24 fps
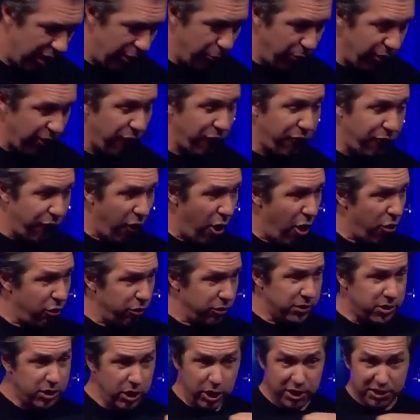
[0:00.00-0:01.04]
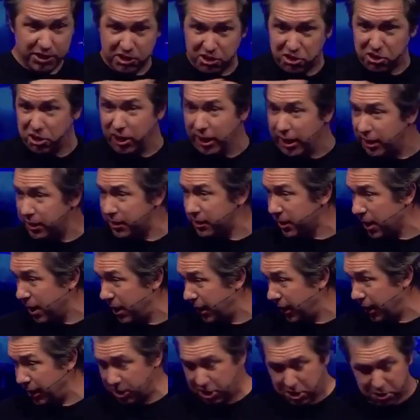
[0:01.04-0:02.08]
and when it falls, its seeds
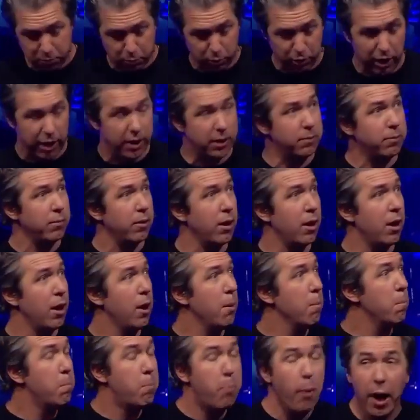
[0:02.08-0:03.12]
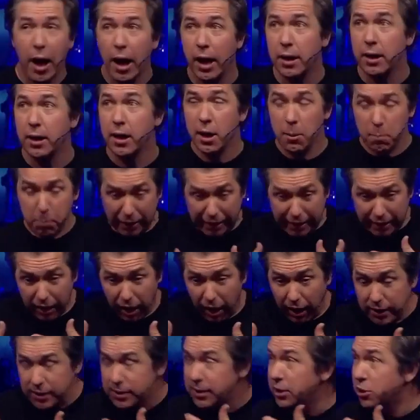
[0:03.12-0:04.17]
kind of get spread. But
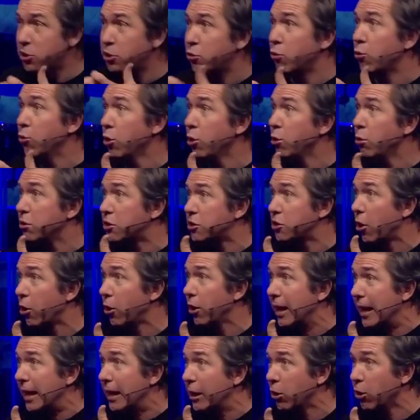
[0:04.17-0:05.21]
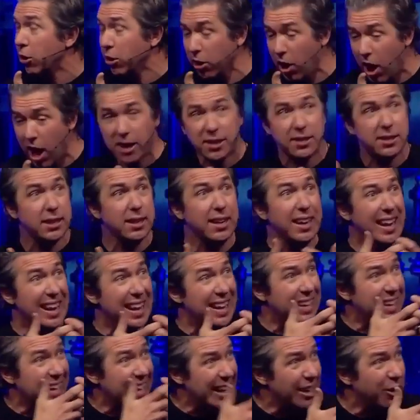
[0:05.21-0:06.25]
because its roots are interlocked
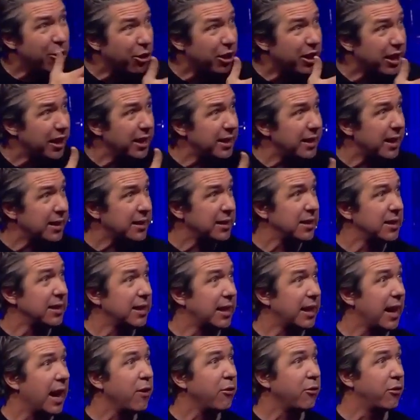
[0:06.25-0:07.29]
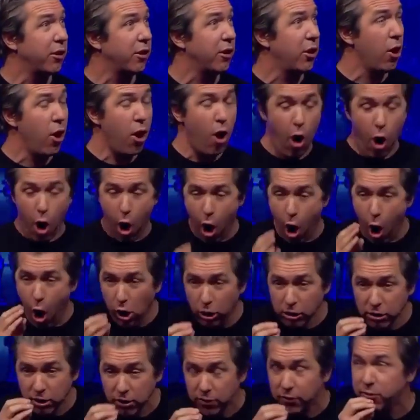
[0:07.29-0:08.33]
and interconnected together,
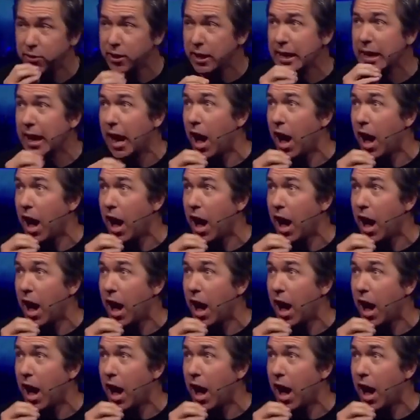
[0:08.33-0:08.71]
all of the